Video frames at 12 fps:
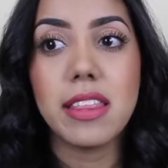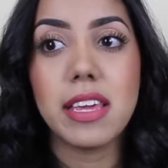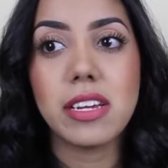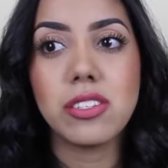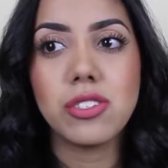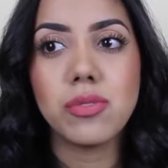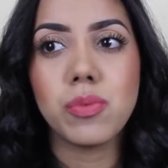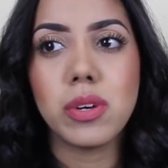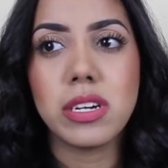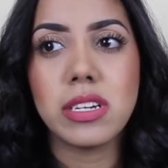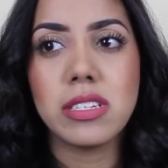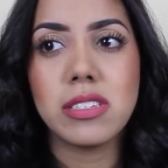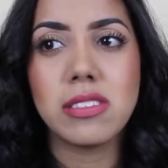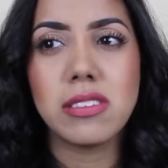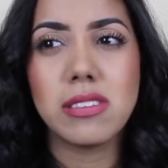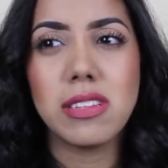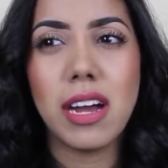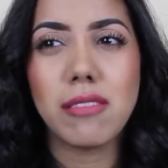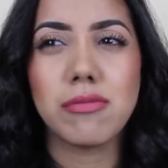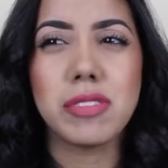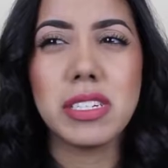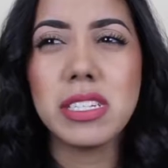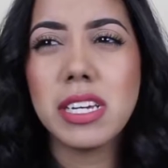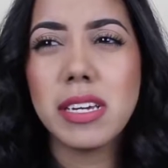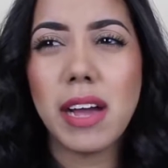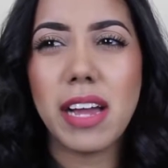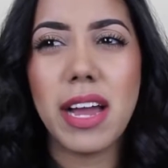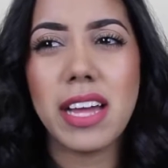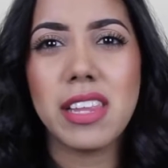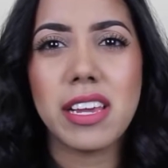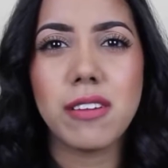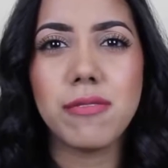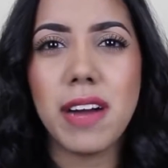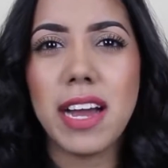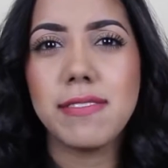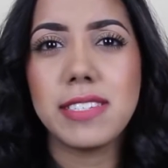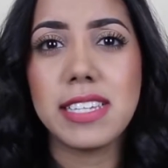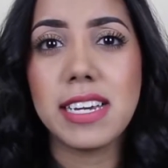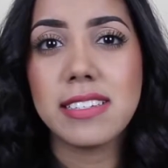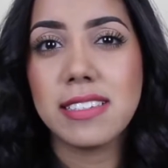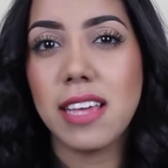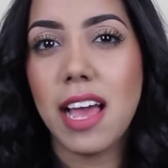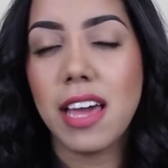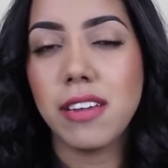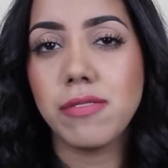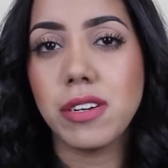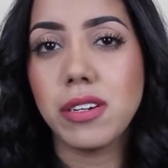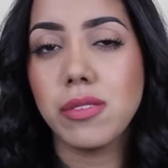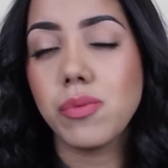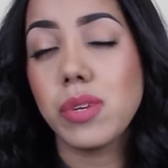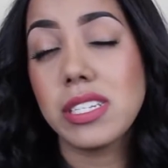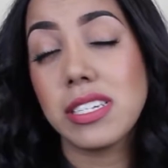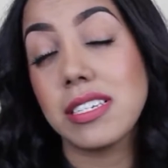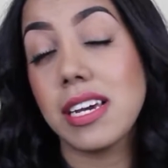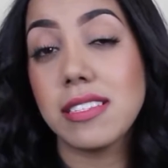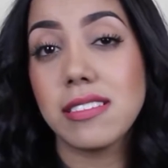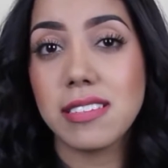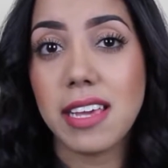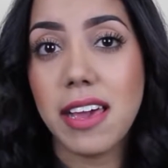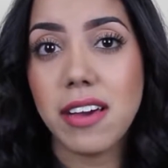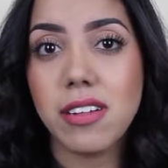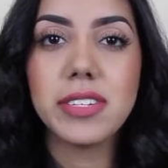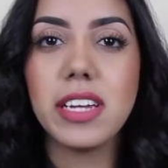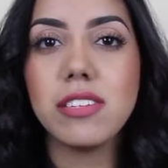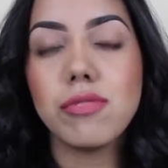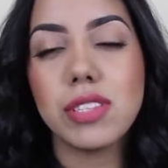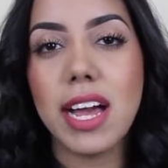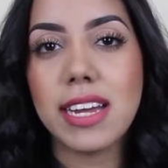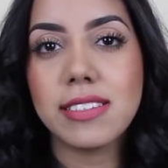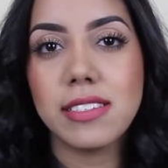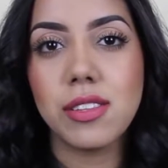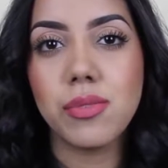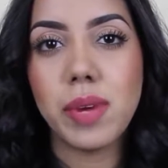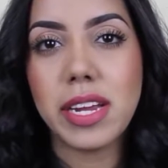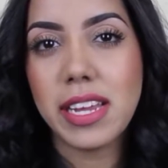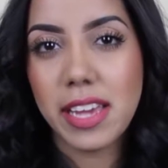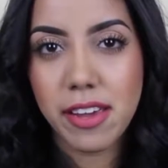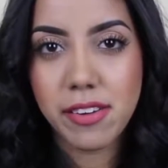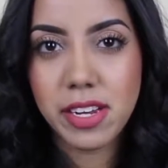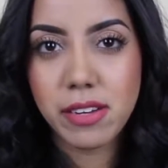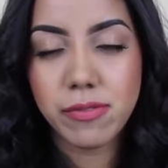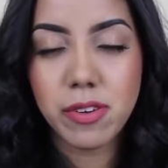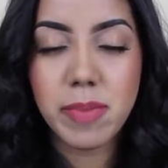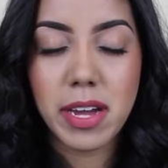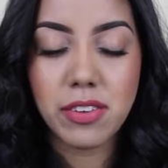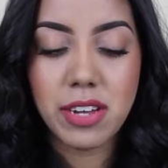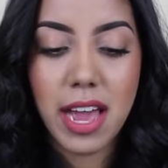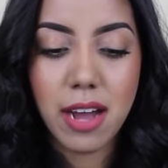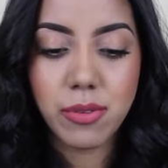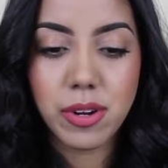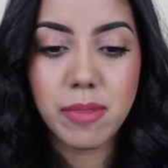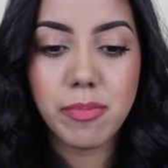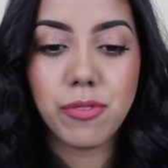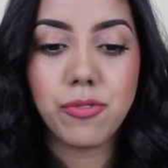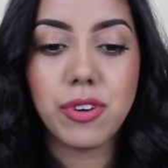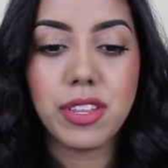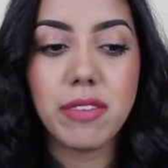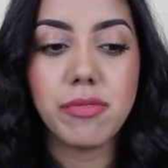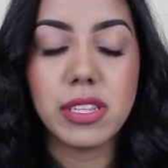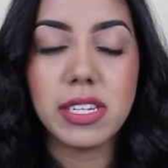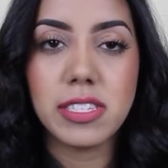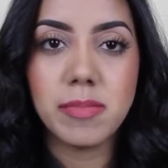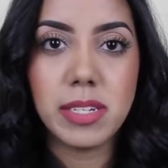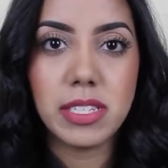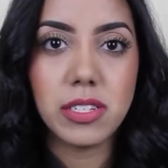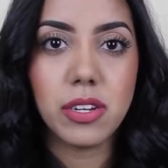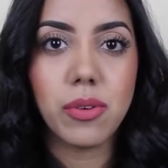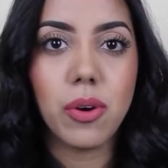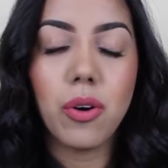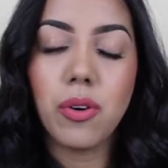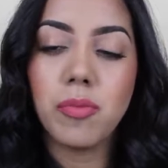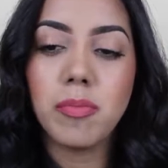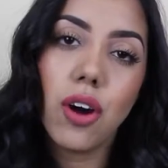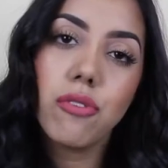The answer was not really. I had like a 5-6 out of a 1 to 10 scale. I was kind of relaxed in the waiting area for about an hour before they released me to go home.